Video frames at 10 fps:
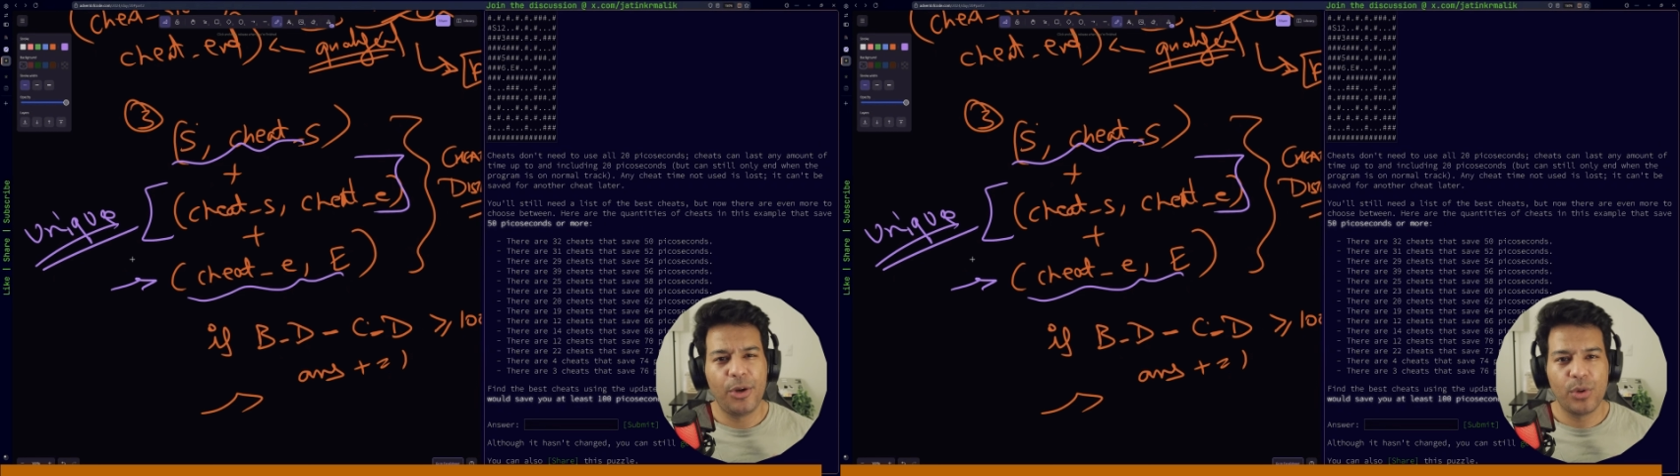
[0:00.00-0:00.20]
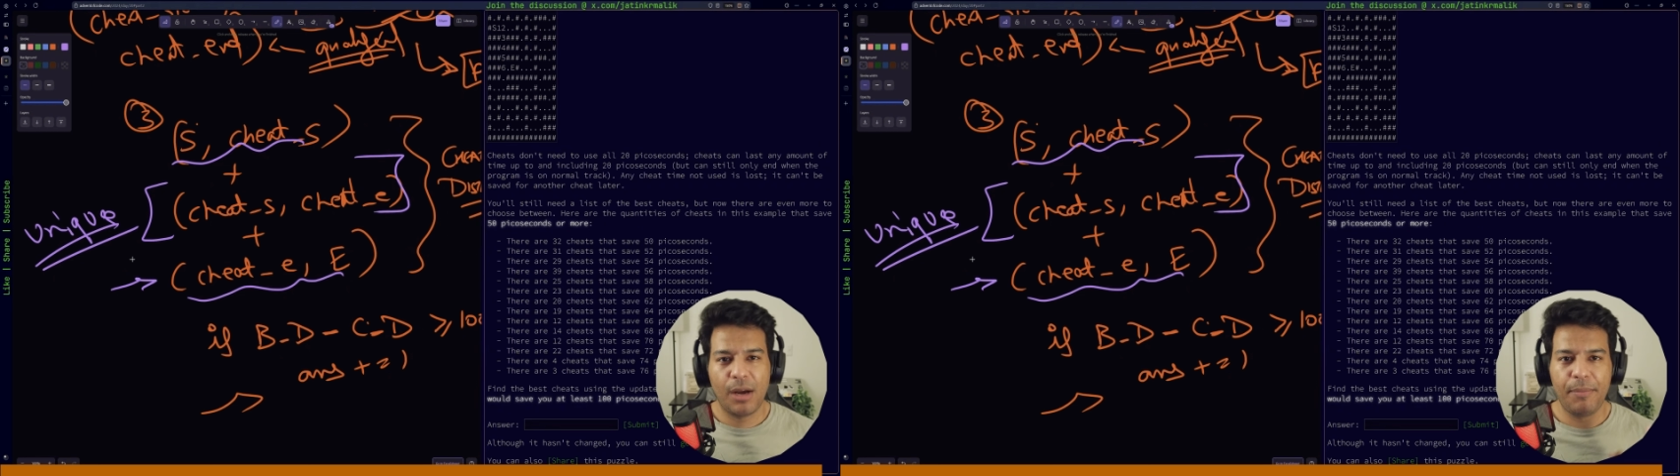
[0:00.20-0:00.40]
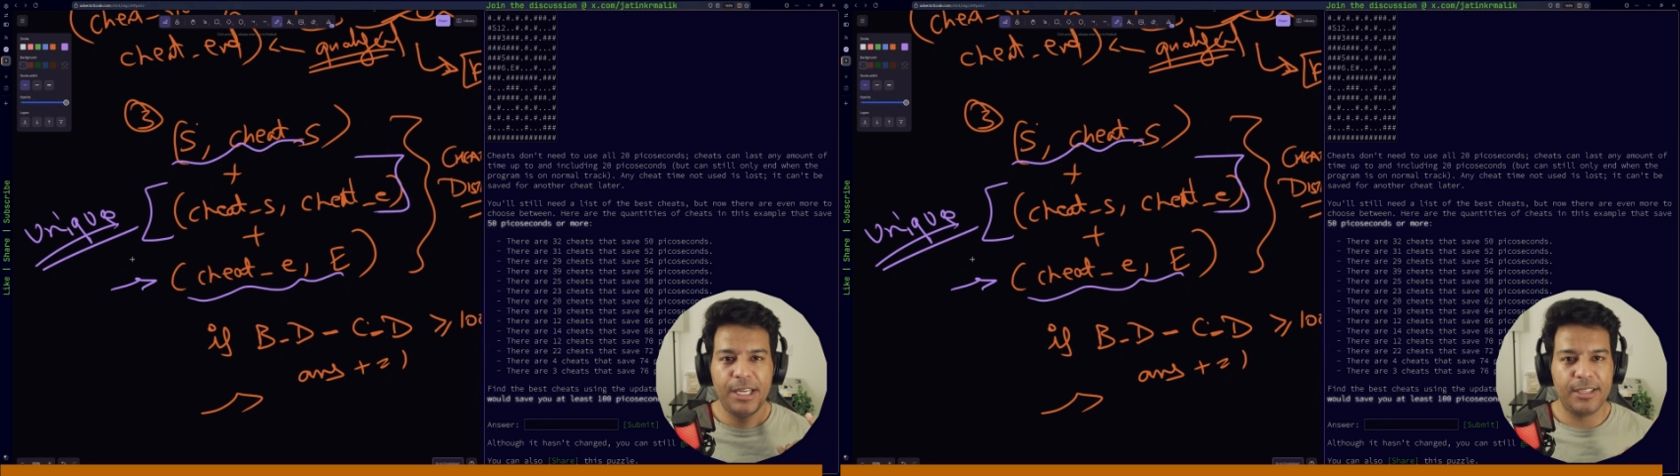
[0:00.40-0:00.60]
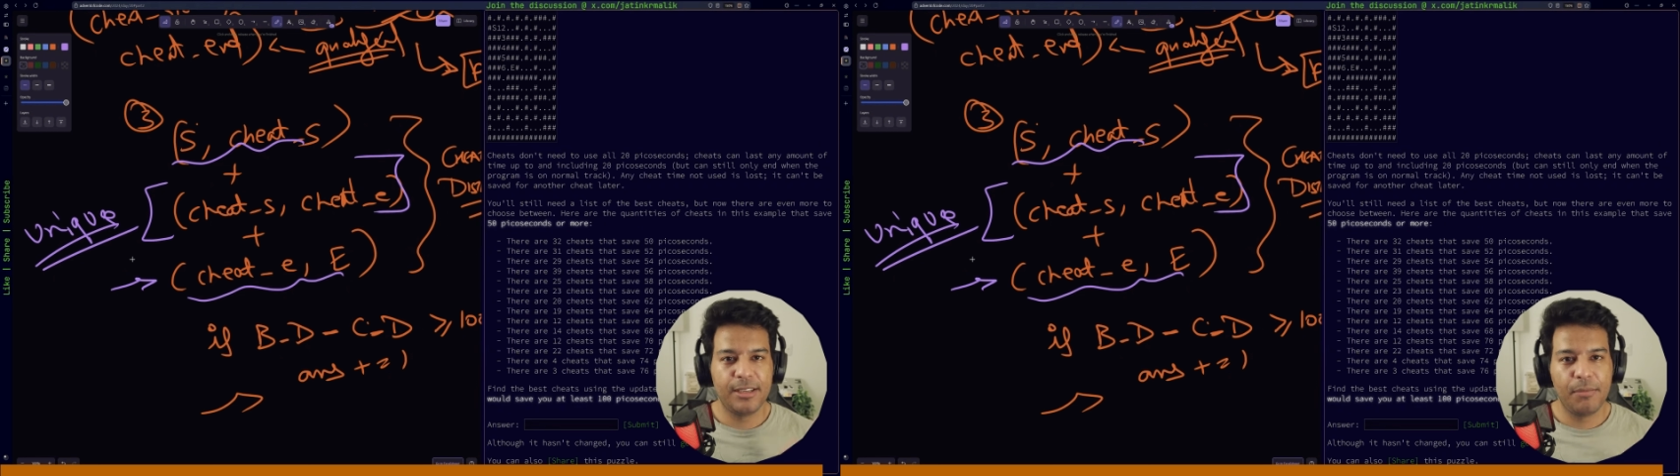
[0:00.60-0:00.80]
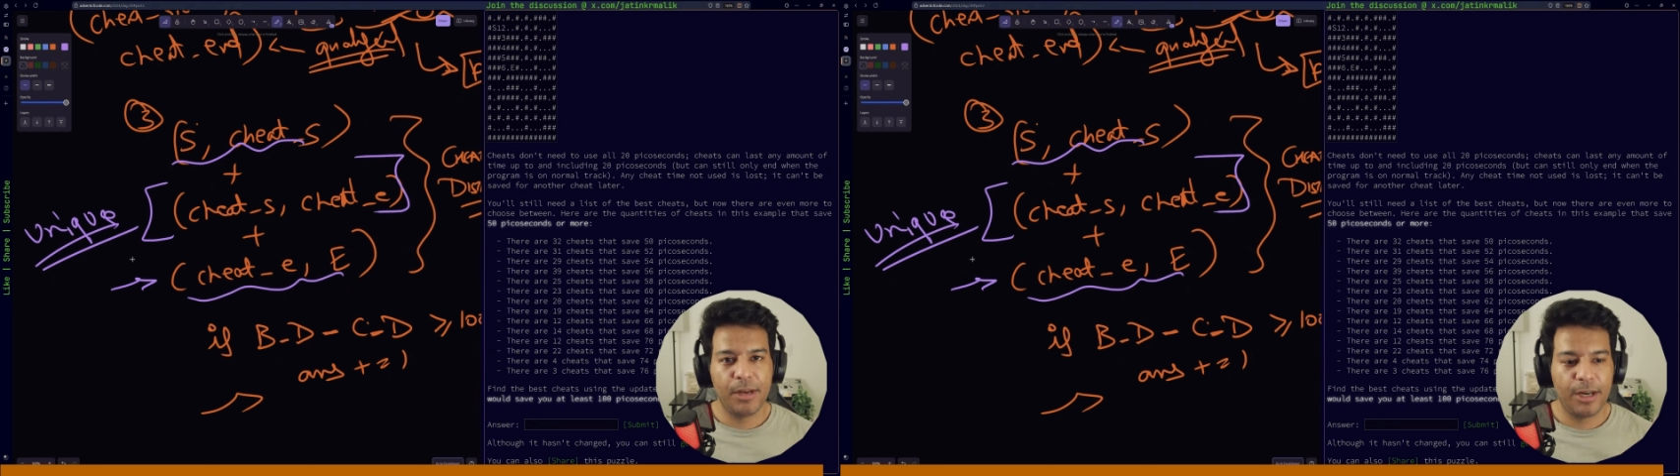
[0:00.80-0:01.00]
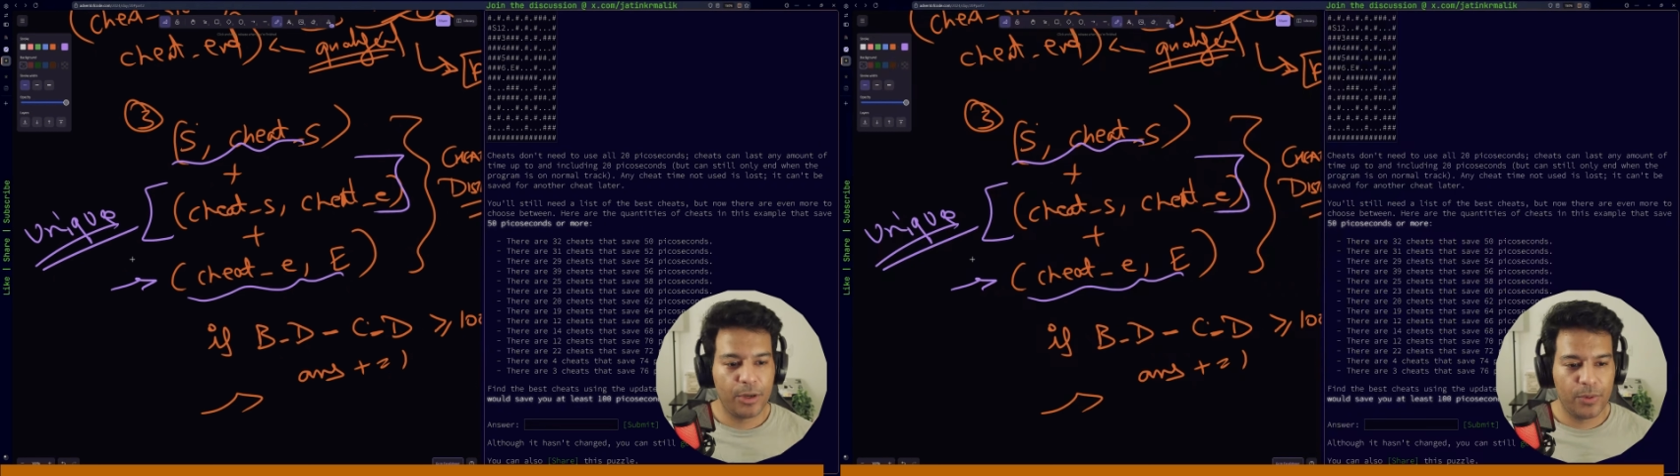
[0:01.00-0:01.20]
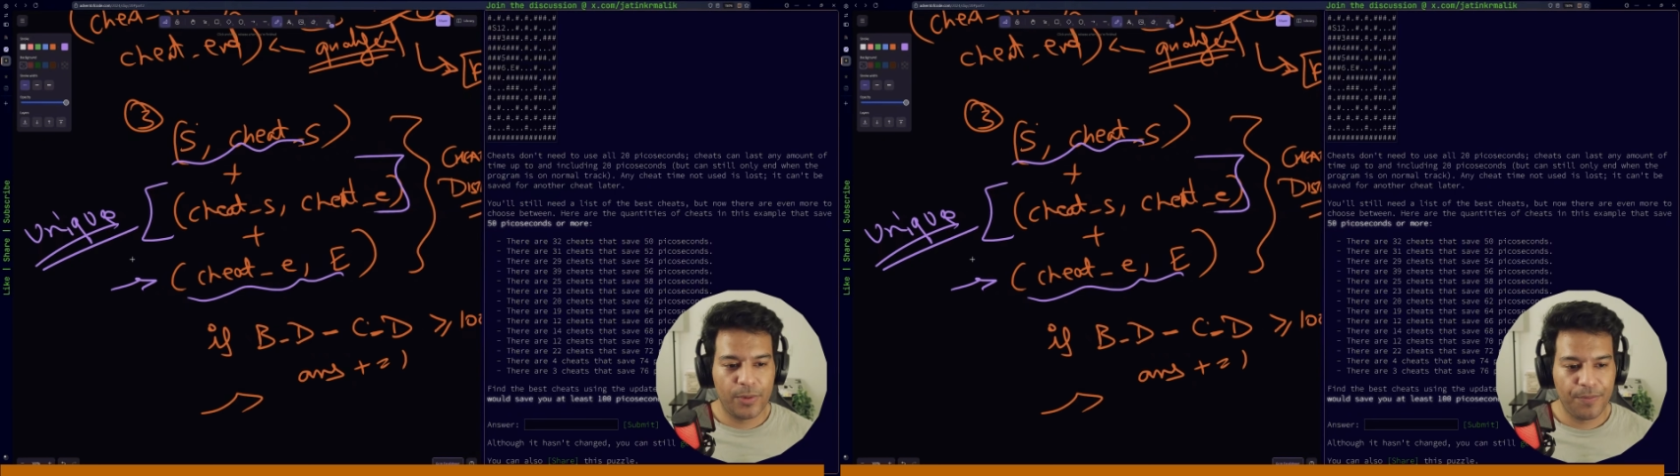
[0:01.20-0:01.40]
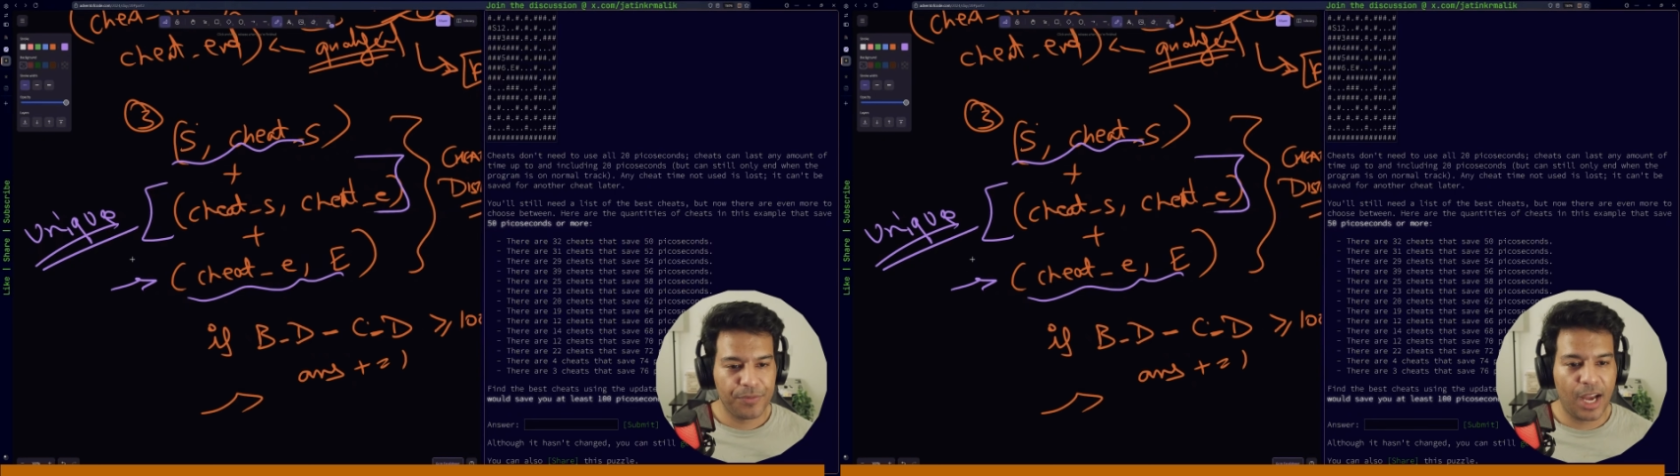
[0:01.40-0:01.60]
2 a bit simpler to